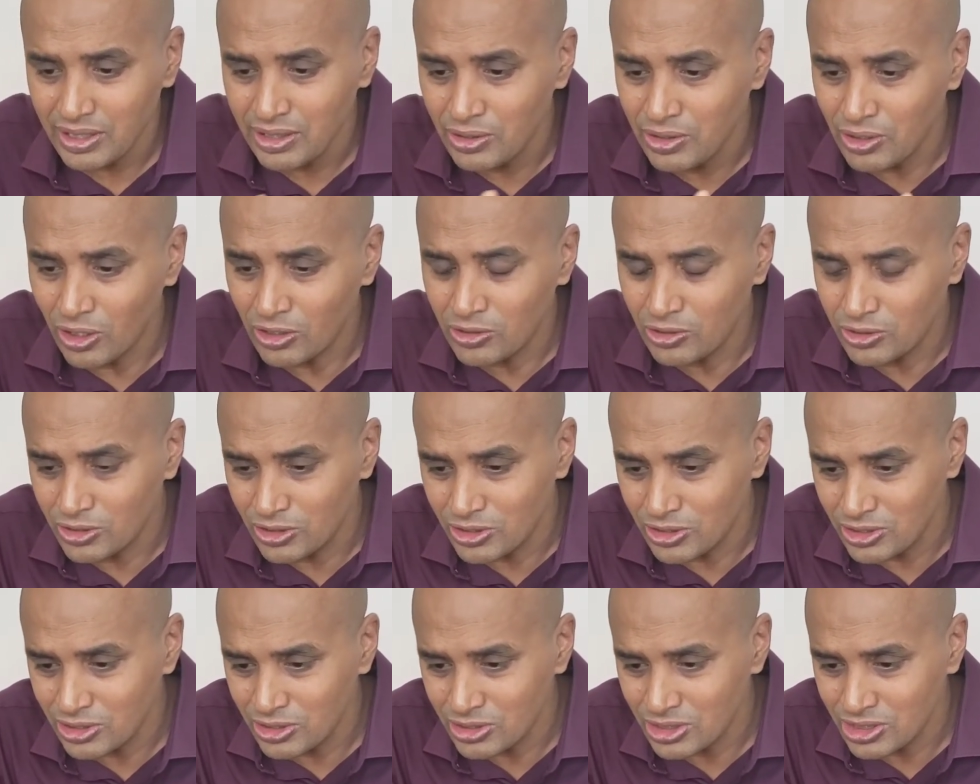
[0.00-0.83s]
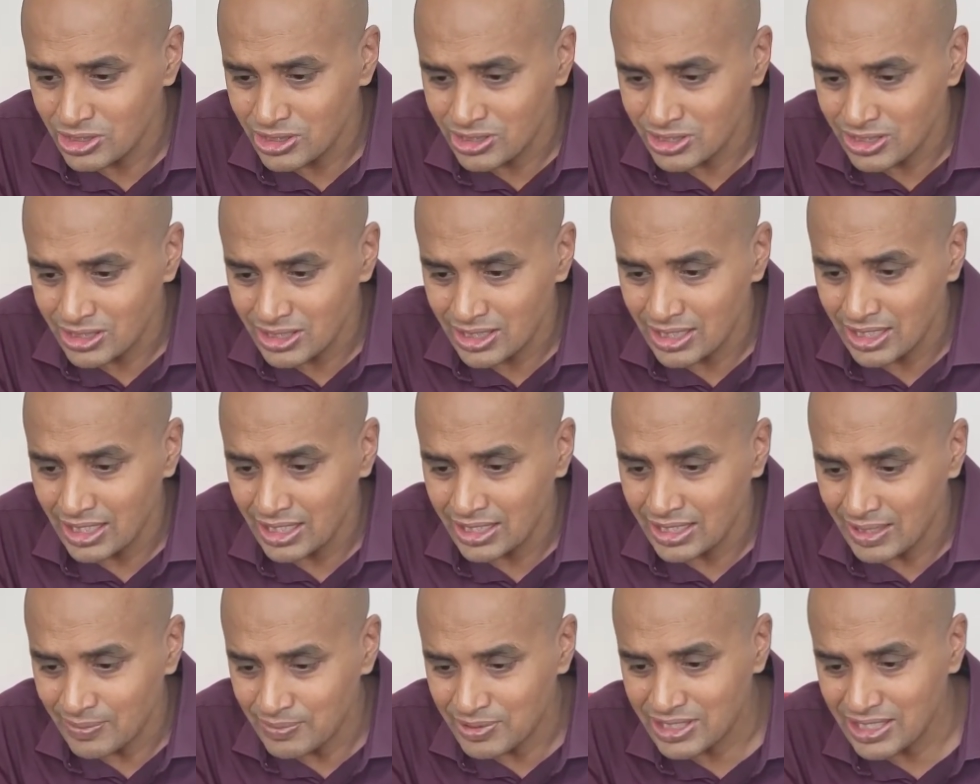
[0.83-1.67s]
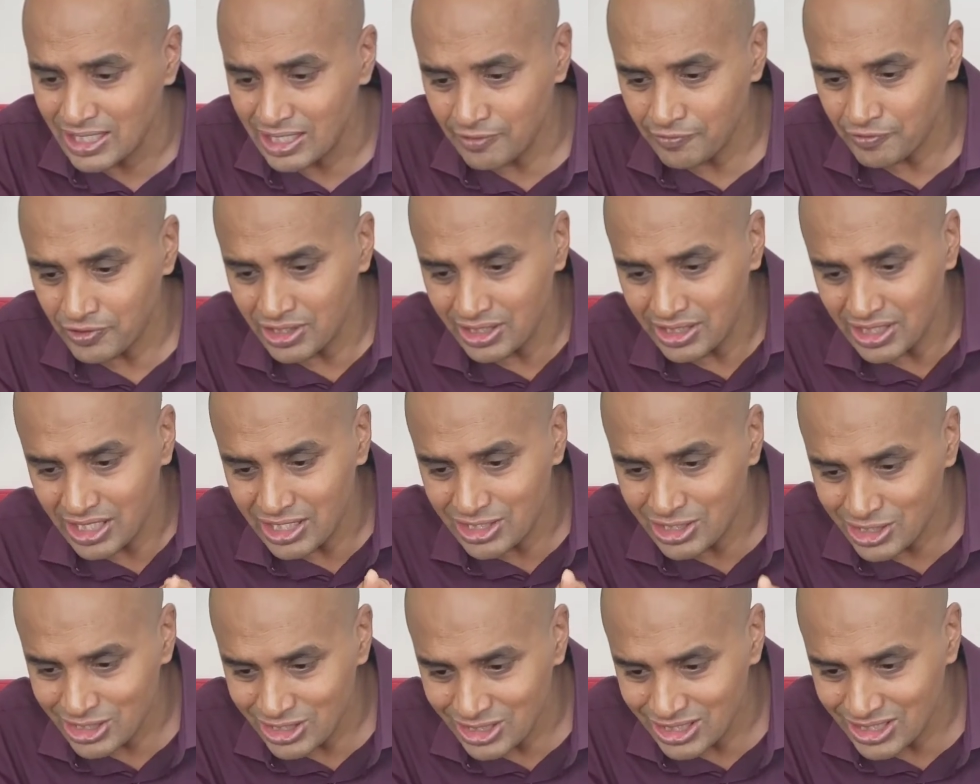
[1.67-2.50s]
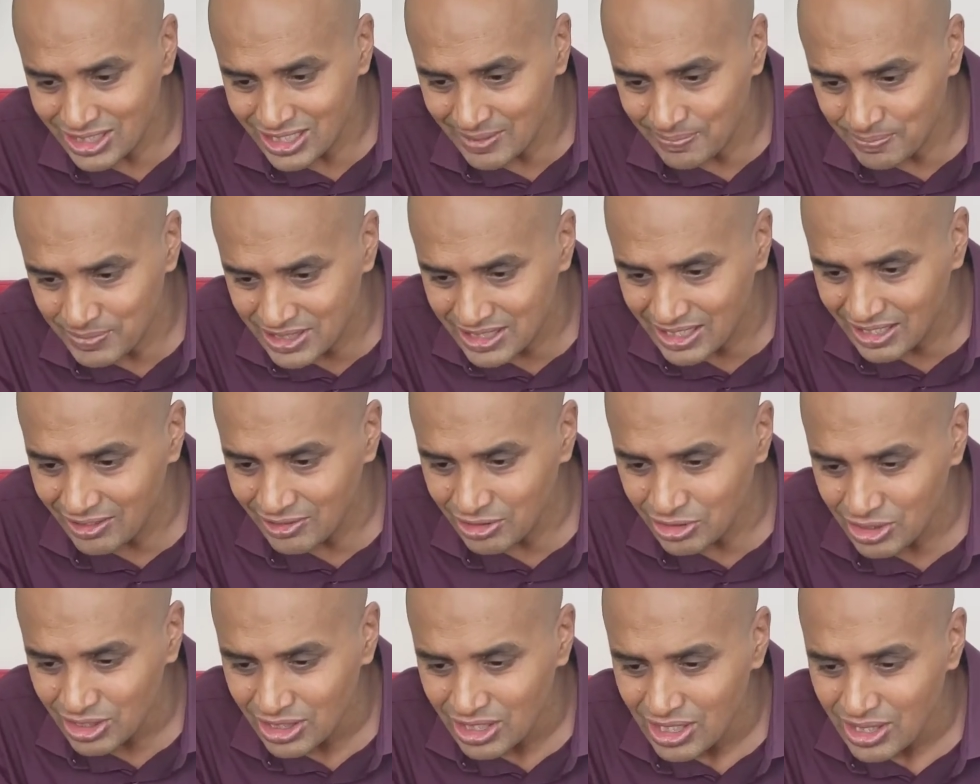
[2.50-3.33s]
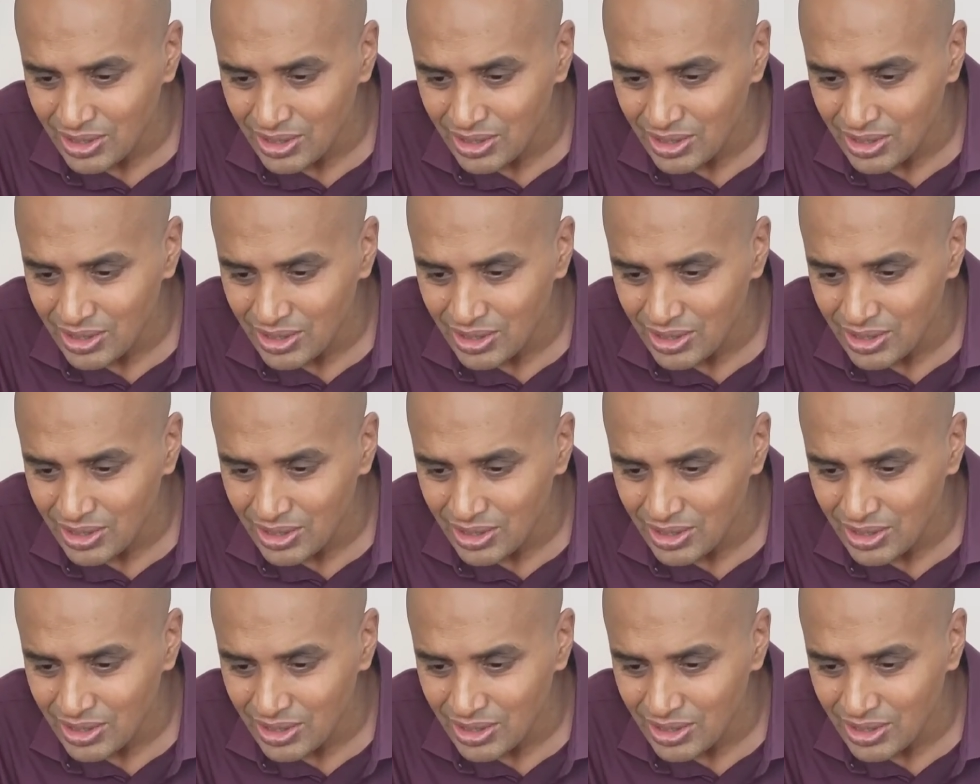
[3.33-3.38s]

doctors themselves or the nurses themselves,